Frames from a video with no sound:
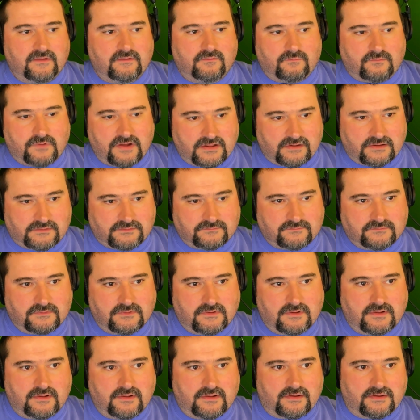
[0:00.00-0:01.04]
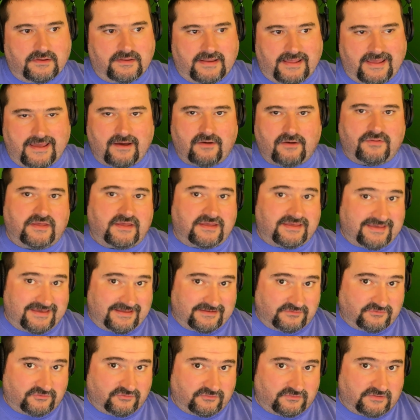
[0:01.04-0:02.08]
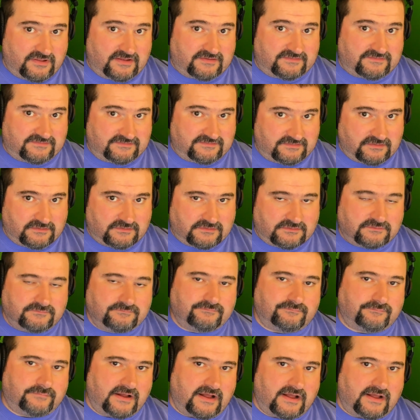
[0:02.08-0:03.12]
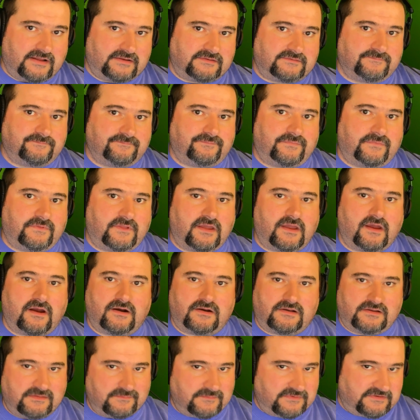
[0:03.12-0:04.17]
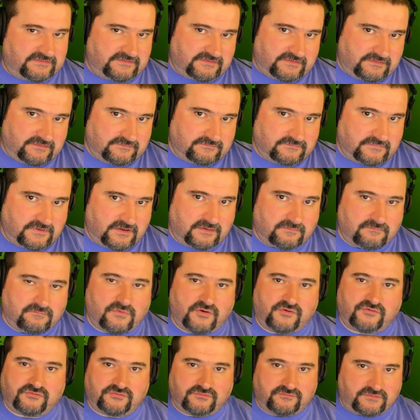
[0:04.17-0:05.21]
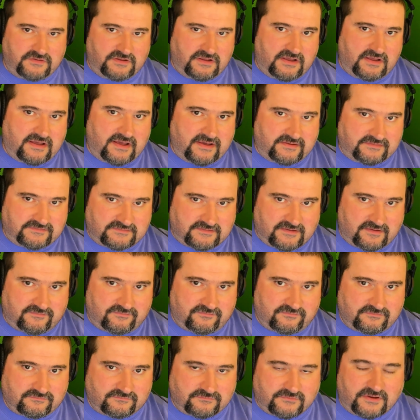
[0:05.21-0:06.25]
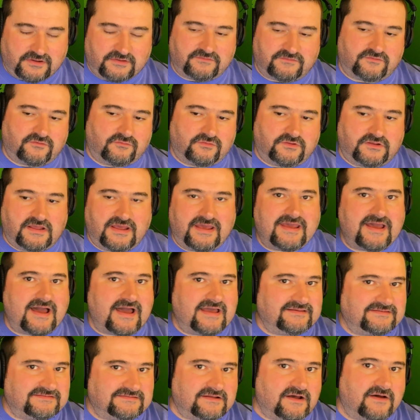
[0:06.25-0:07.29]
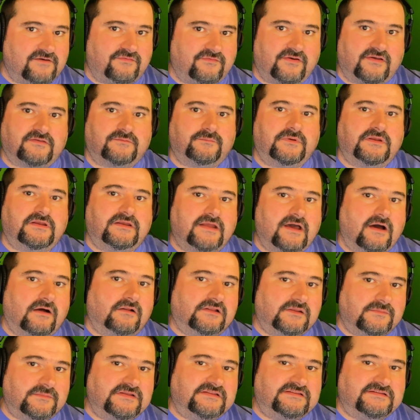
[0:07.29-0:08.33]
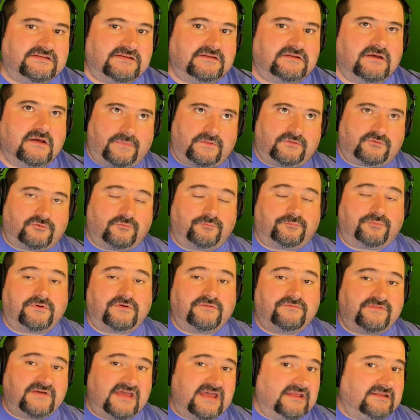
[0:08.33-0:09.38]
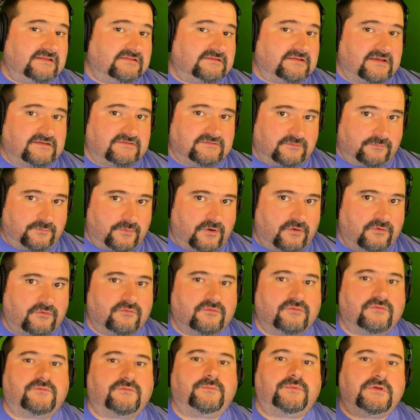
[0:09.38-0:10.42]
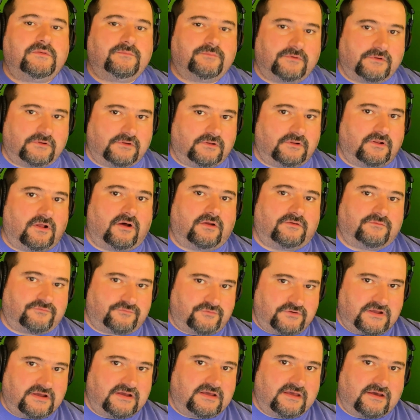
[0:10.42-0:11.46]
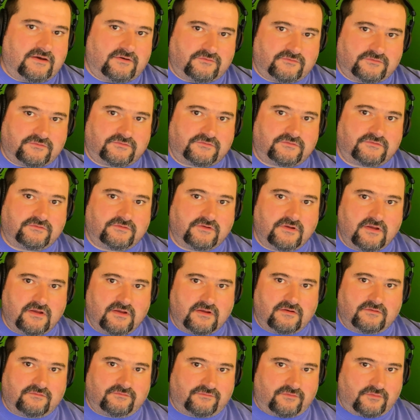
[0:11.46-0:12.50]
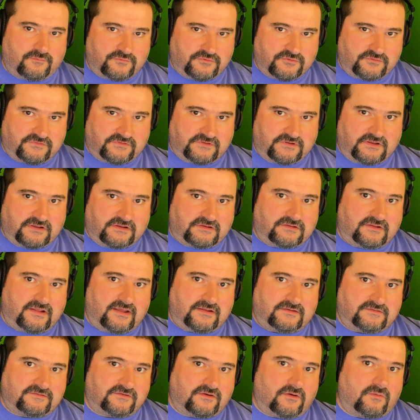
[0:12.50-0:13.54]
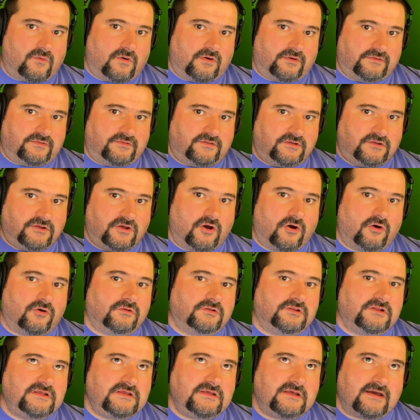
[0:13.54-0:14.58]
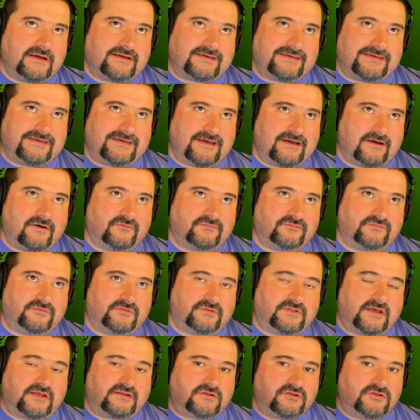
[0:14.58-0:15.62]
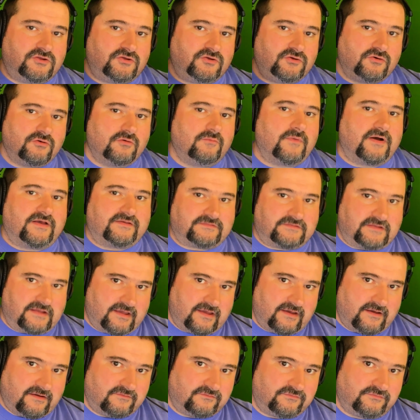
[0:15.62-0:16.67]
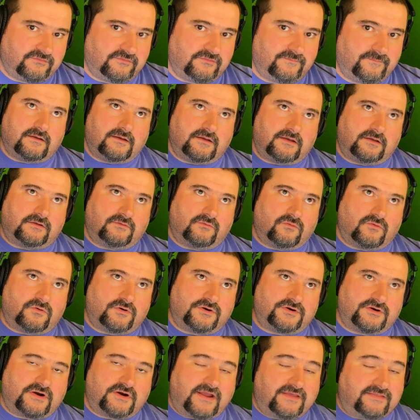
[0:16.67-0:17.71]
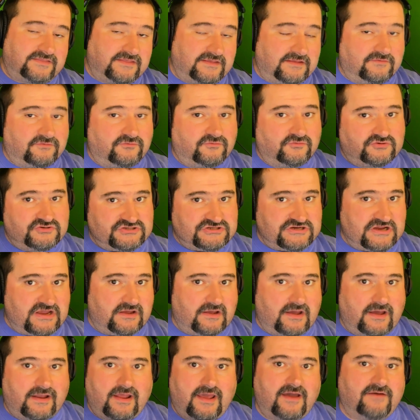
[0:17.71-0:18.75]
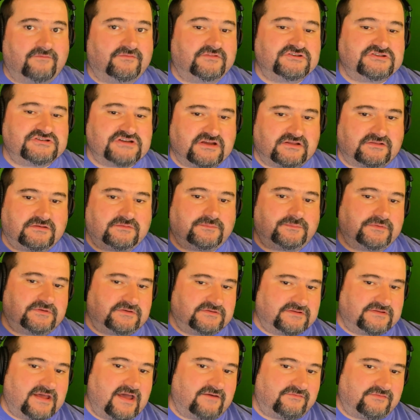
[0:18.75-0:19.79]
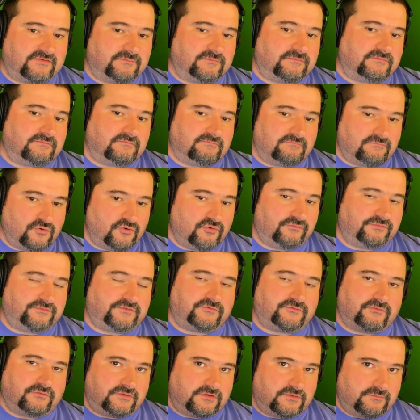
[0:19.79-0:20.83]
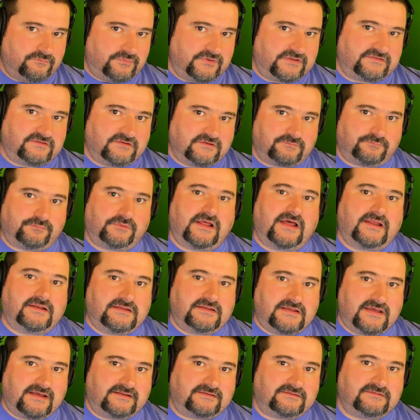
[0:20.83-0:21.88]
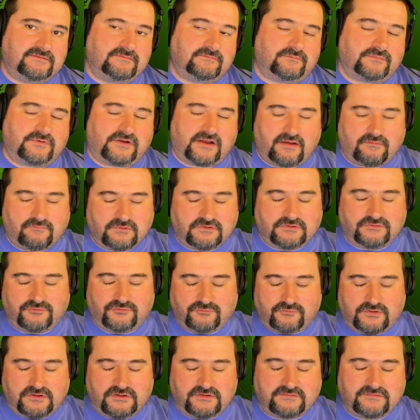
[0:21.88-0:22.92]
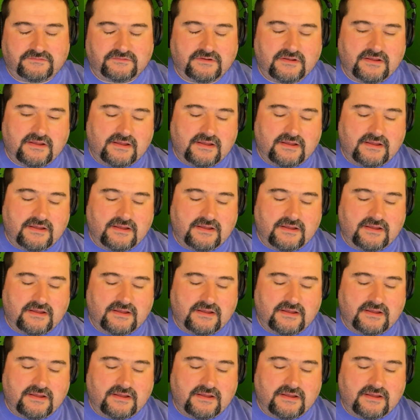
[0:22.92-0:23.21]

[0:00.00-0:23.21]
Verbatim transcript: Well, now they can do that still, but they are limited in most of the AI stuff, right? So the AI stuff has been now limited to prevent, I suppose, people on free accounts from using it and so on. The only account that you must have in order, I think, to check, and I haven't checked this because I haven't moved to the business plan yet, but I will do this.